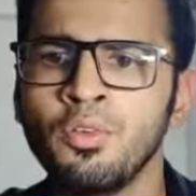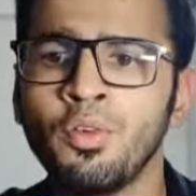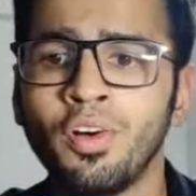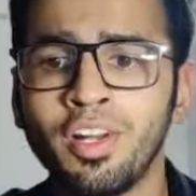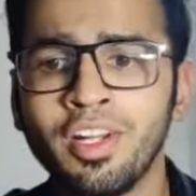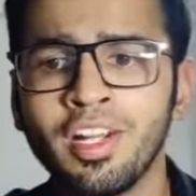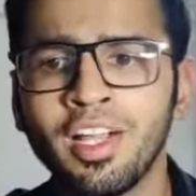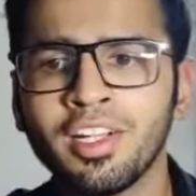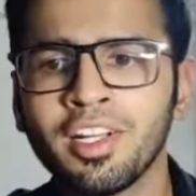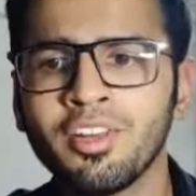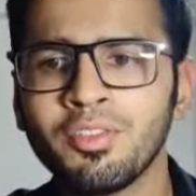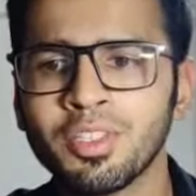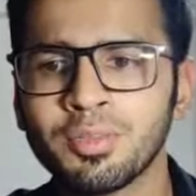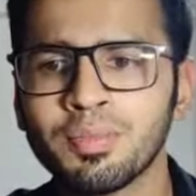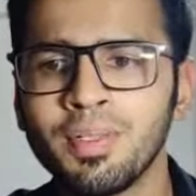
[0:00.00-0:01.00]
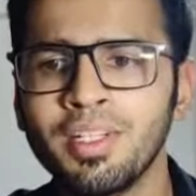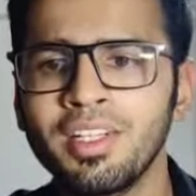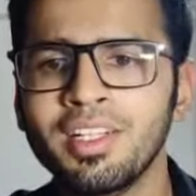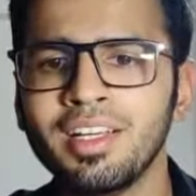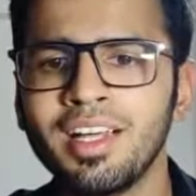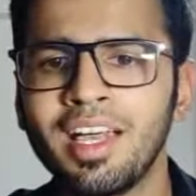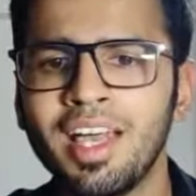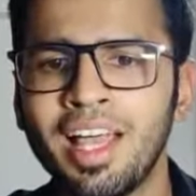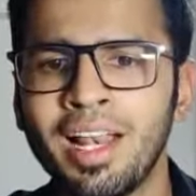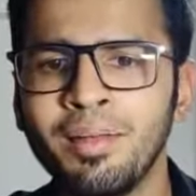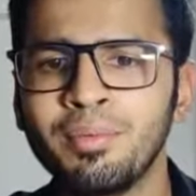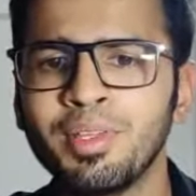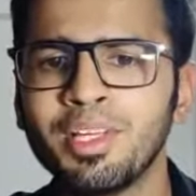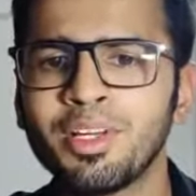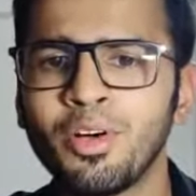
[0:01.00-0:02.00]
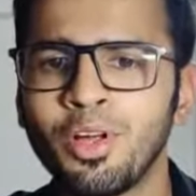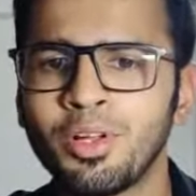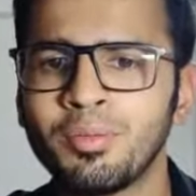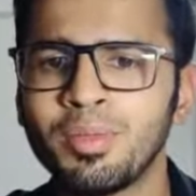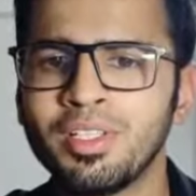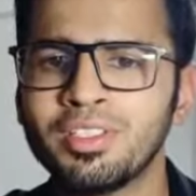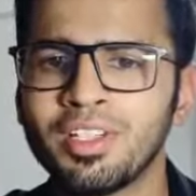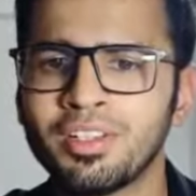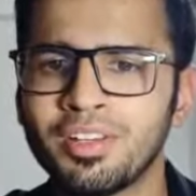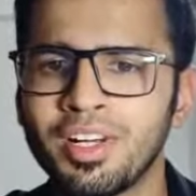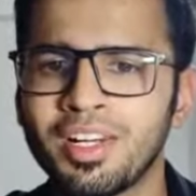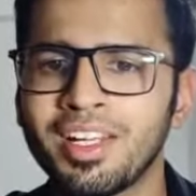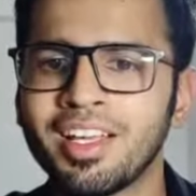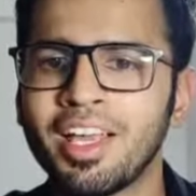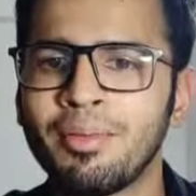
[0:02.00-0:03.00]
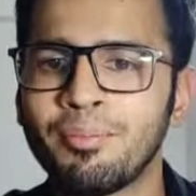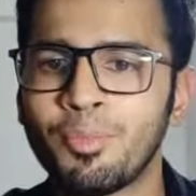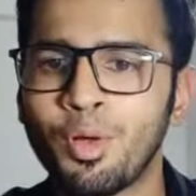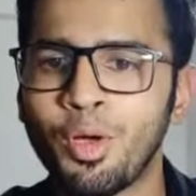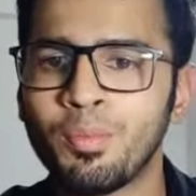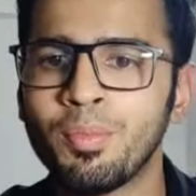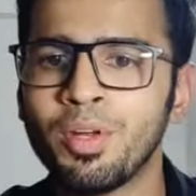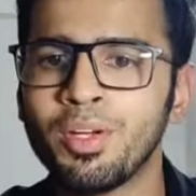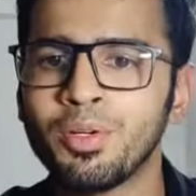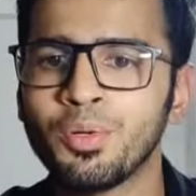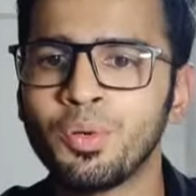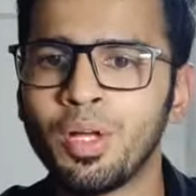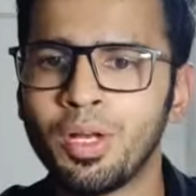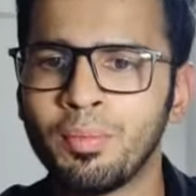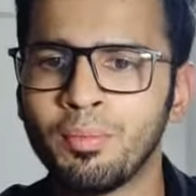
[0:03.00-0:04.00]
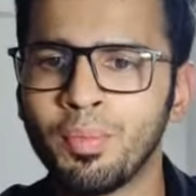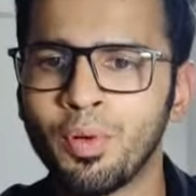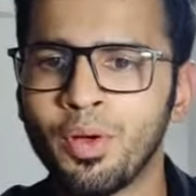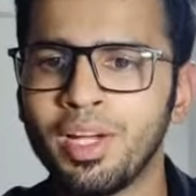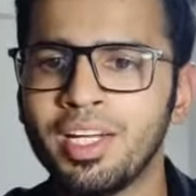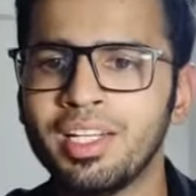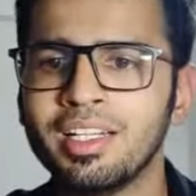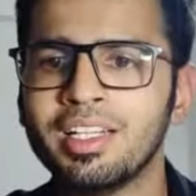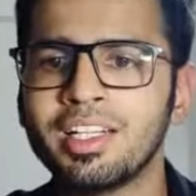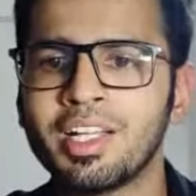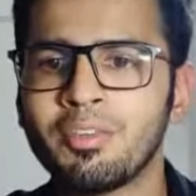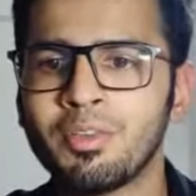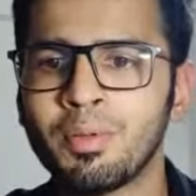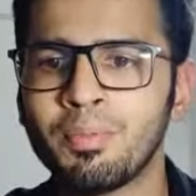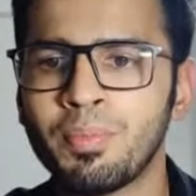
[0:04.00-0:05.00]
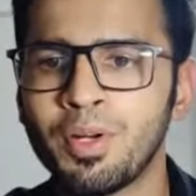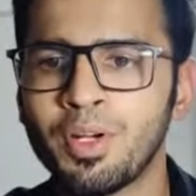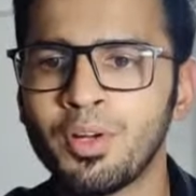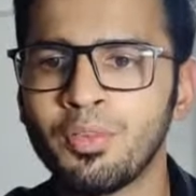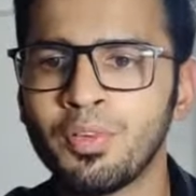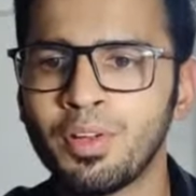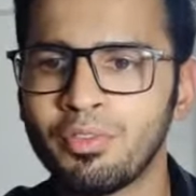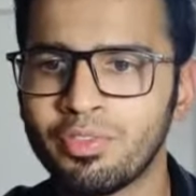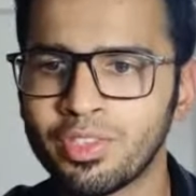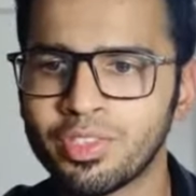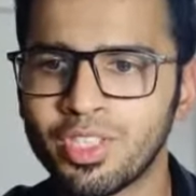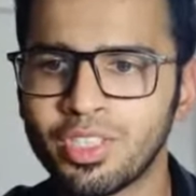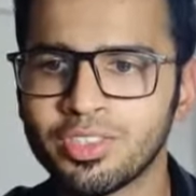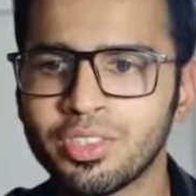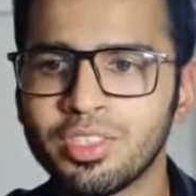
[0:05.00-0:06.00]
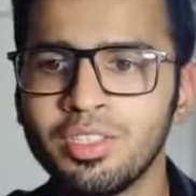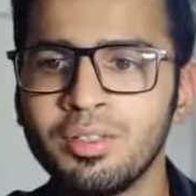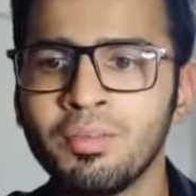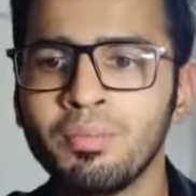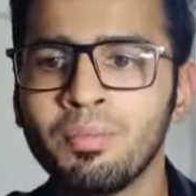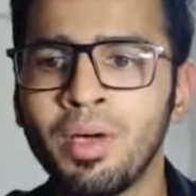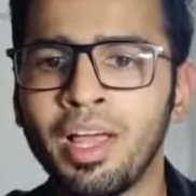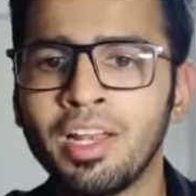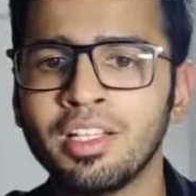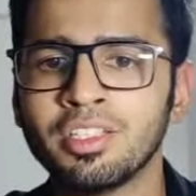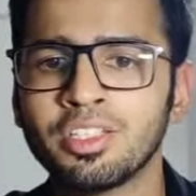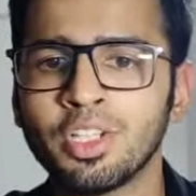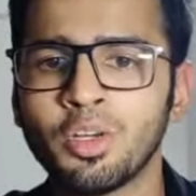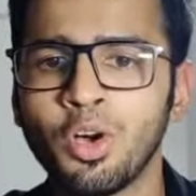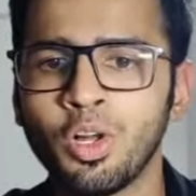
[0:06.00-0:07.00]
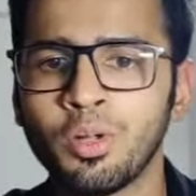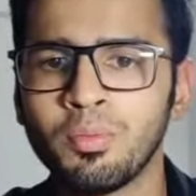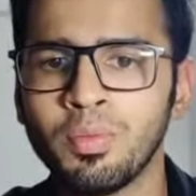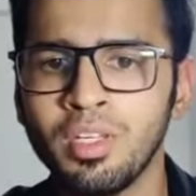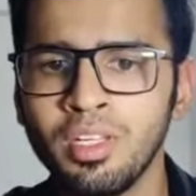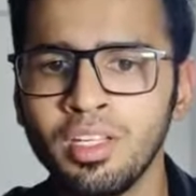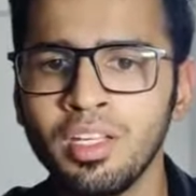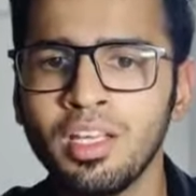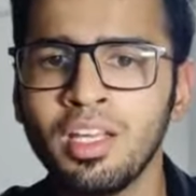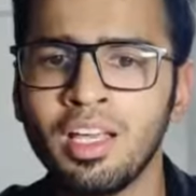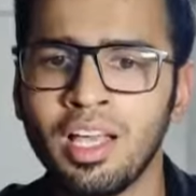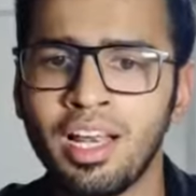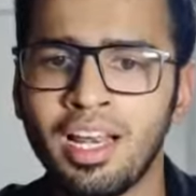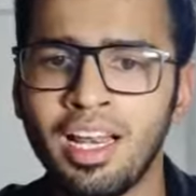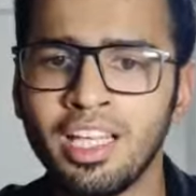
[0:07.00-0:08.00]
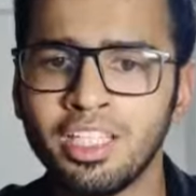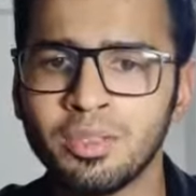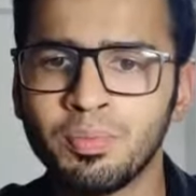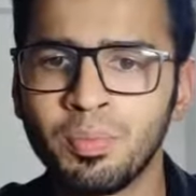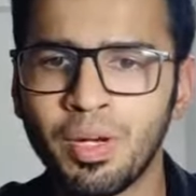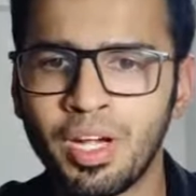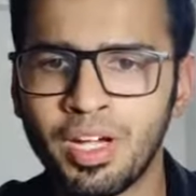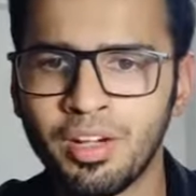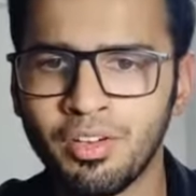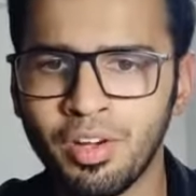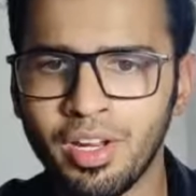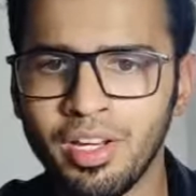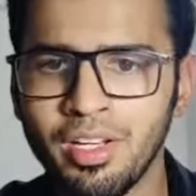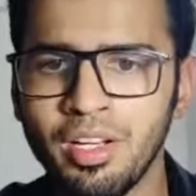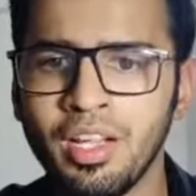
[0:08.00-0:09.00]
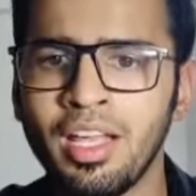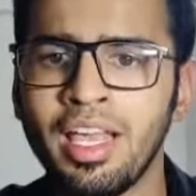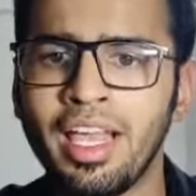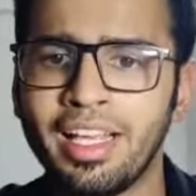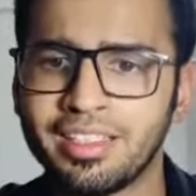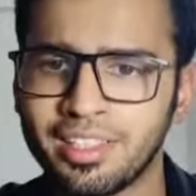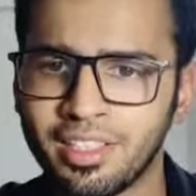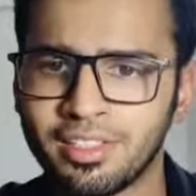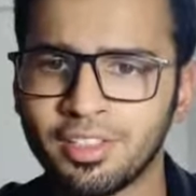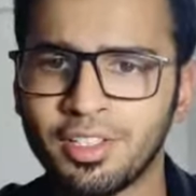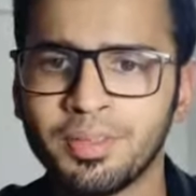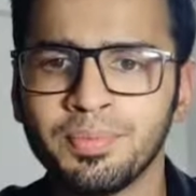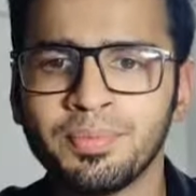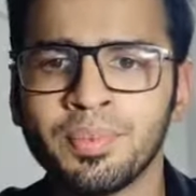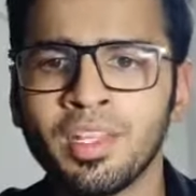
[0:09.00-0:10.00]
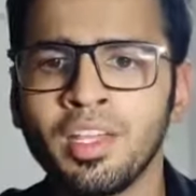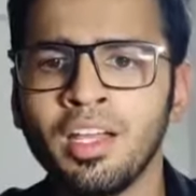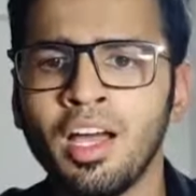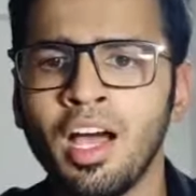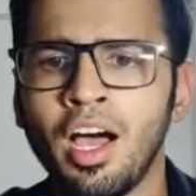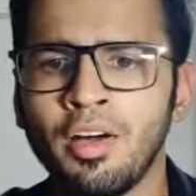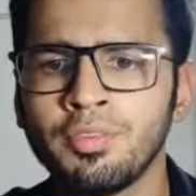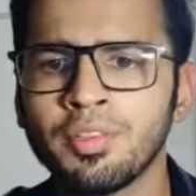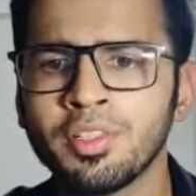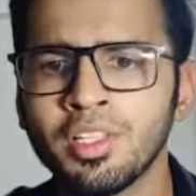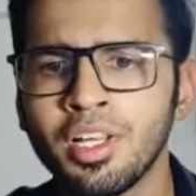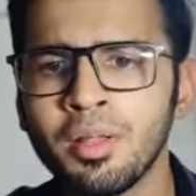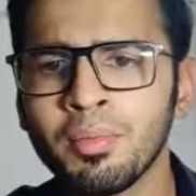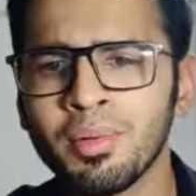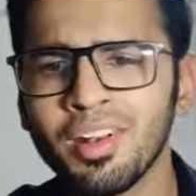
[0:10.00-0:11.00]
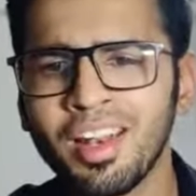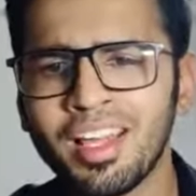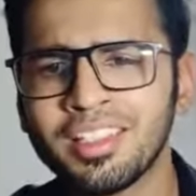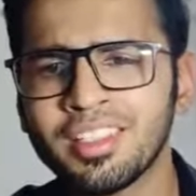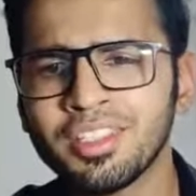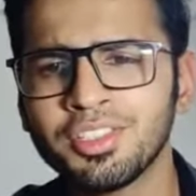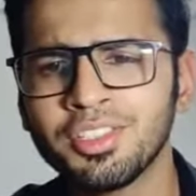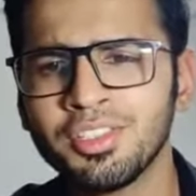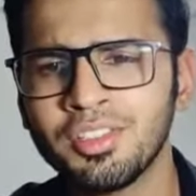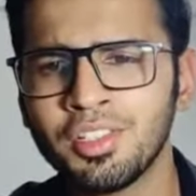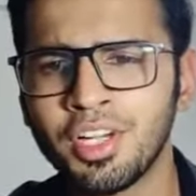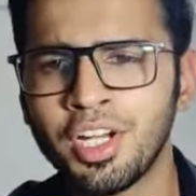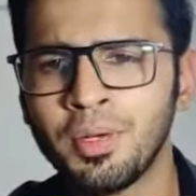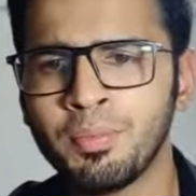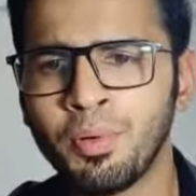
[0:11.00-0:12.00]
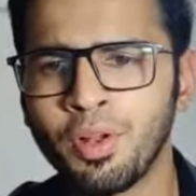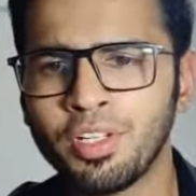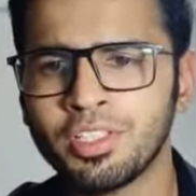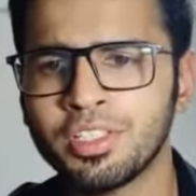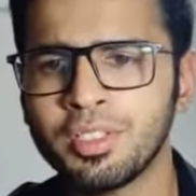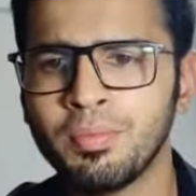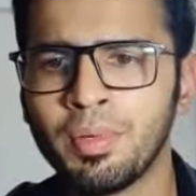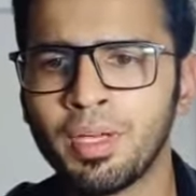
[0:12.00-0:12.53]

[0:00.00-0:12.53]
Foreign direct investment help the economy, generating employment to unemployed, development of infrastructure, balanced economy, less brain drain, etc. After the liberalization, trade policy